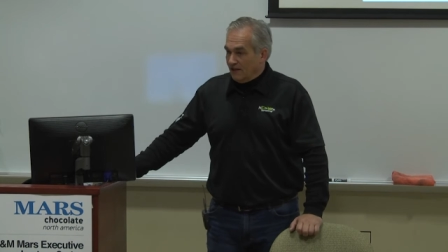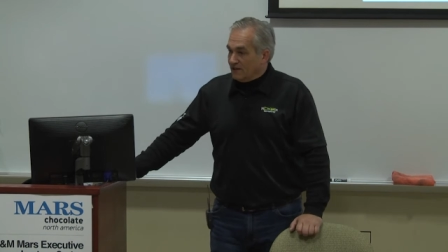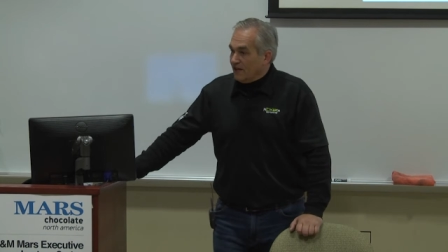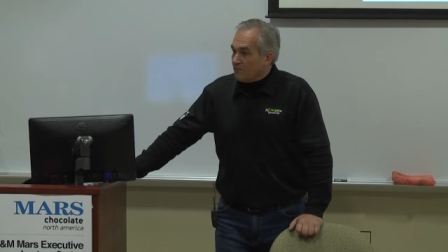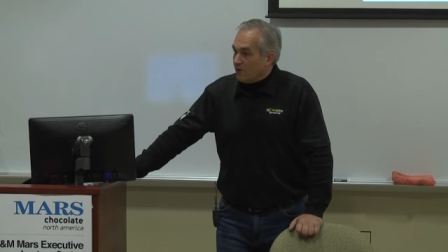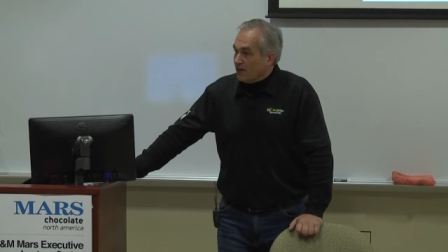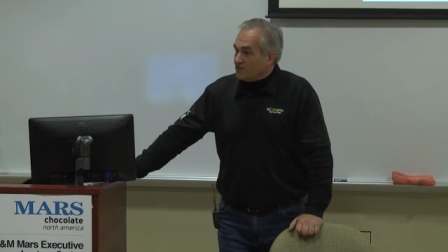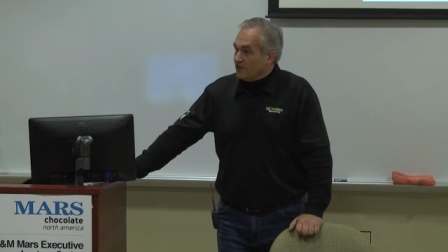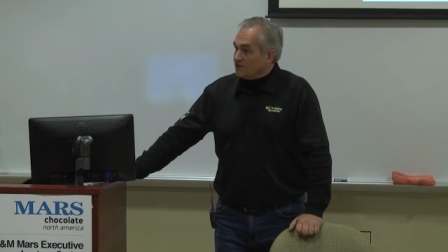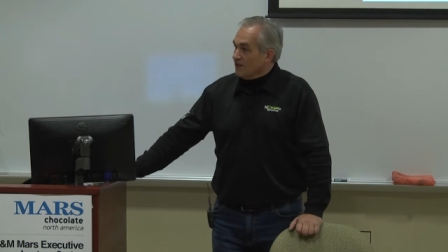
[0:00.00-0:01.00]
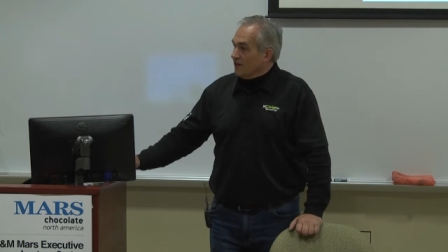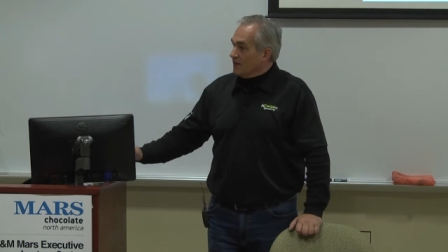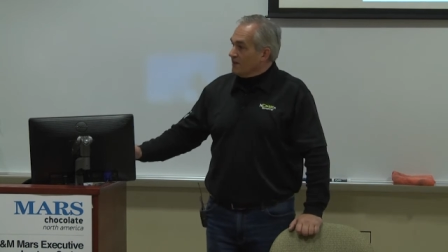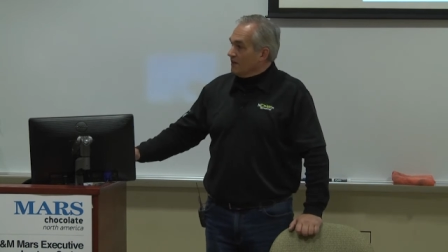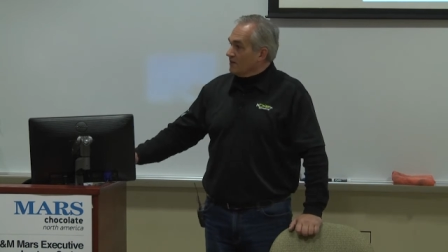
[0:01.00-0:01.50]
end of that process, they
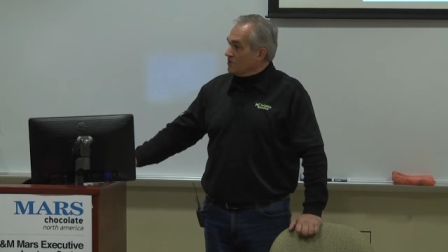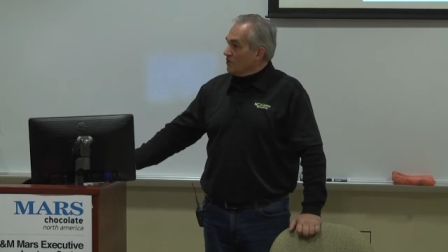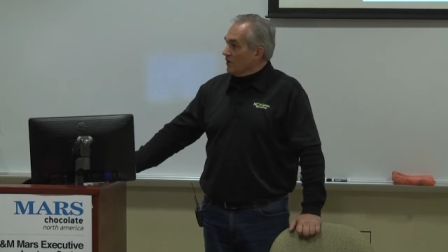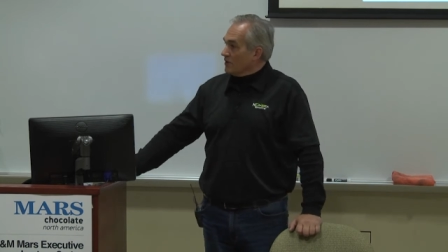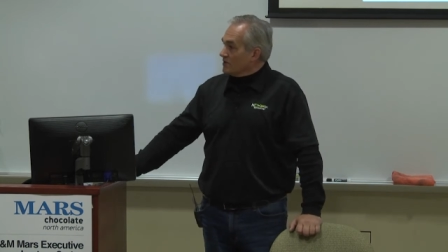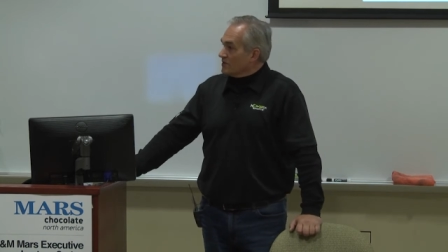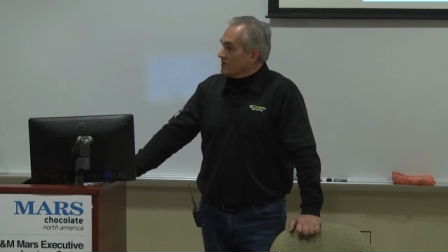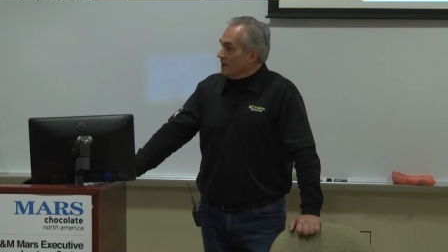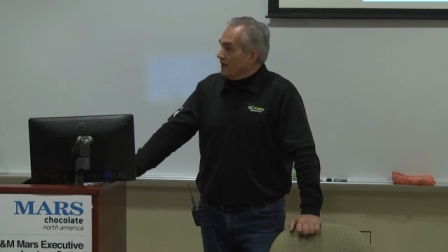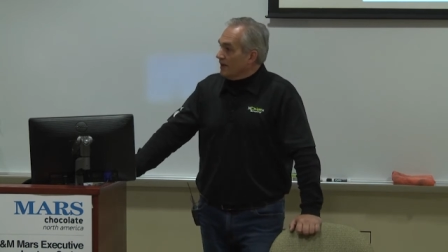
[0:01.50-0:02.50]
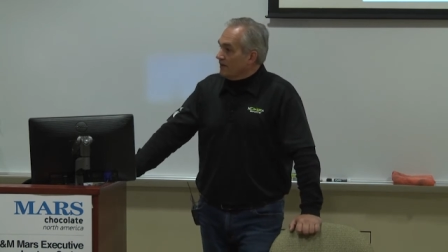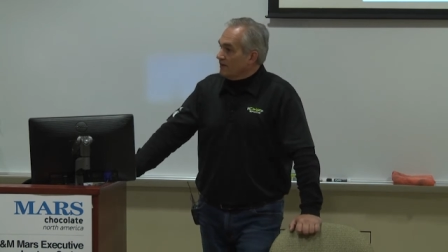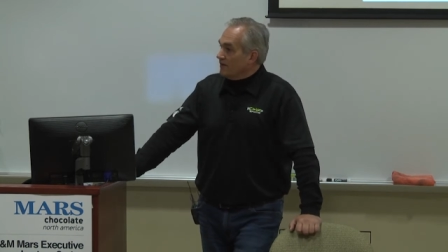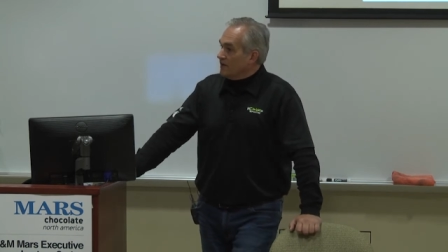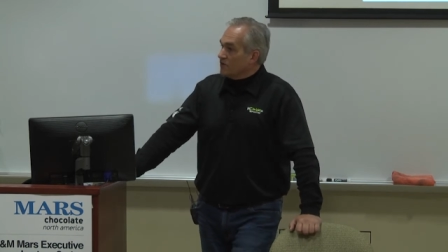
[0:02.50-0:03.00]
had uh, two daughters,
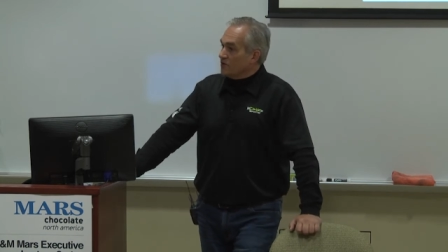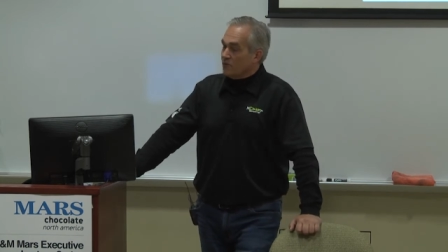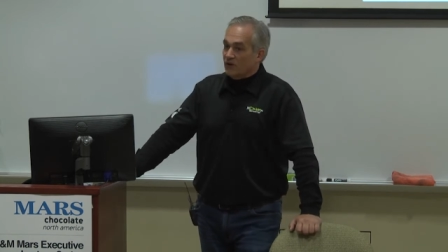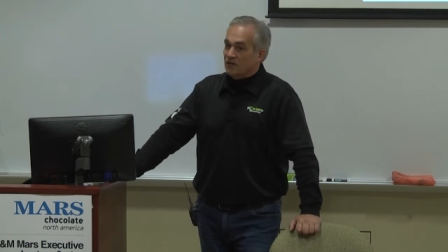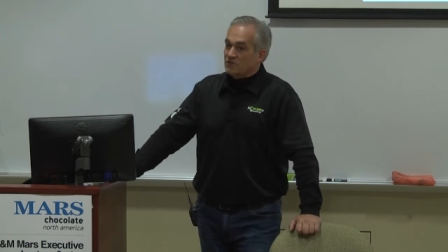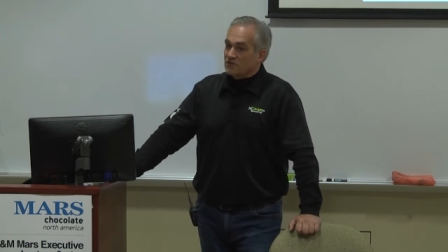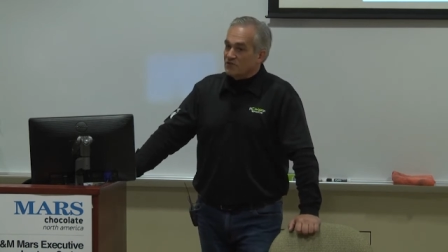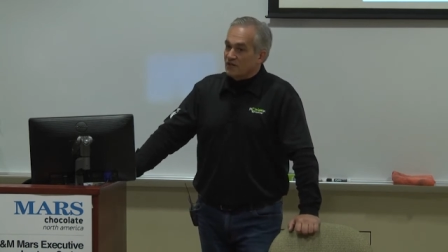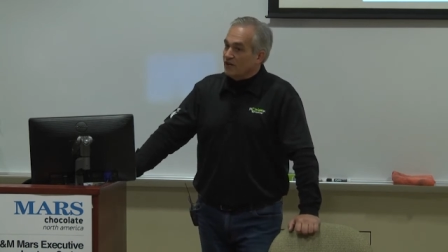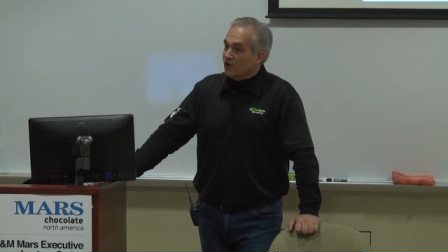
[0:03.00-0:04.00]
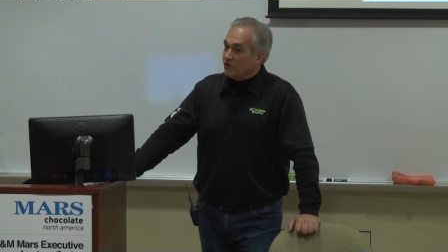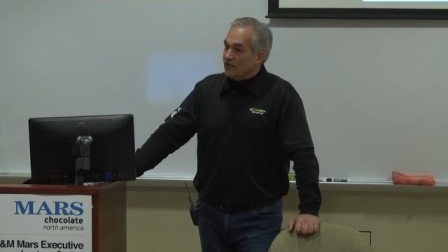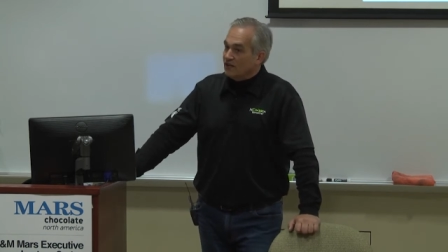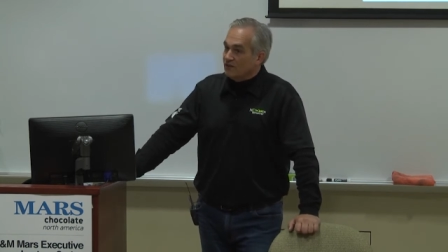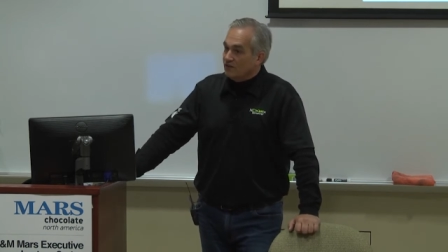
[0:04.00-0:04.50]
and neither were interested in
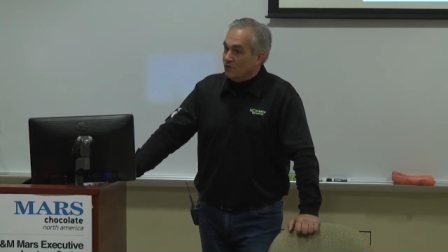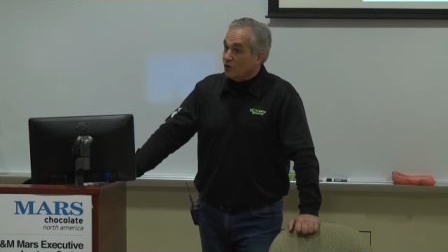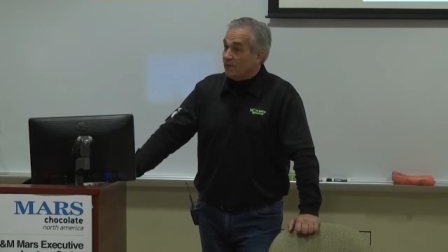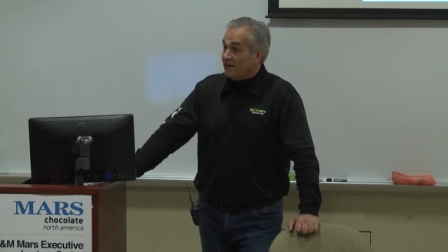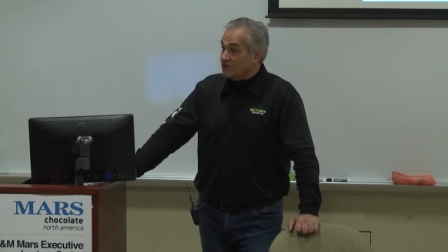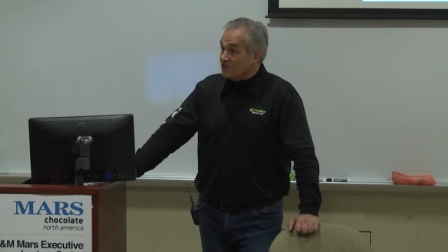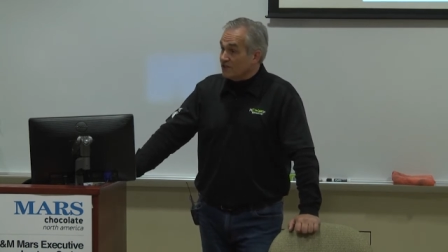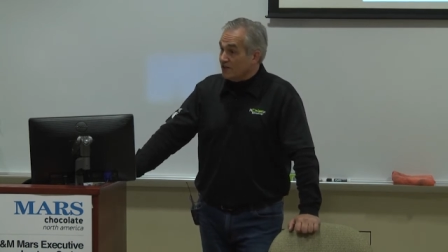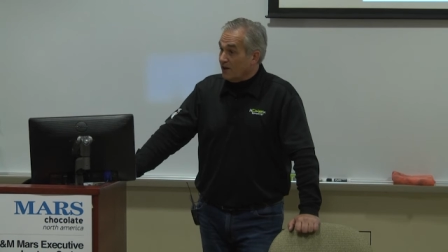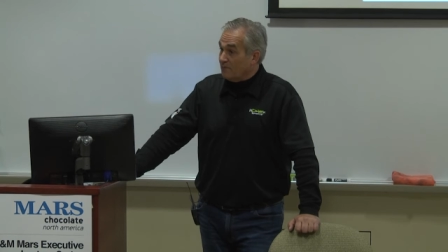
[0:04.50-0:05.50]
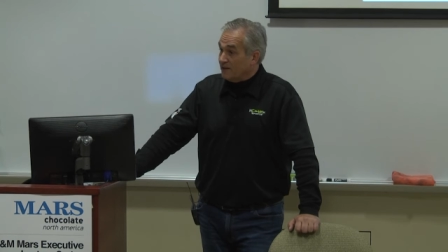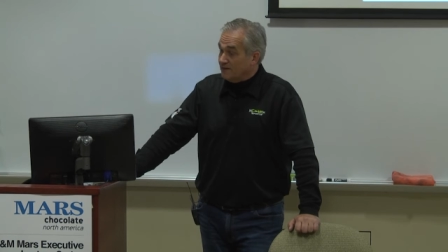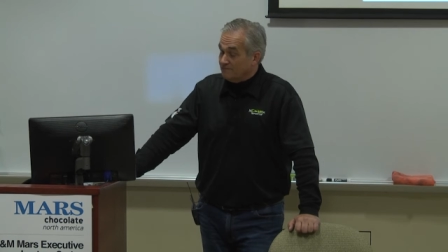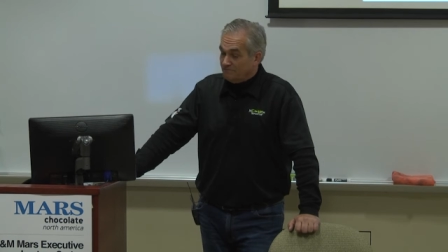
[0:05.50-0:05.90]
owning or managing the company.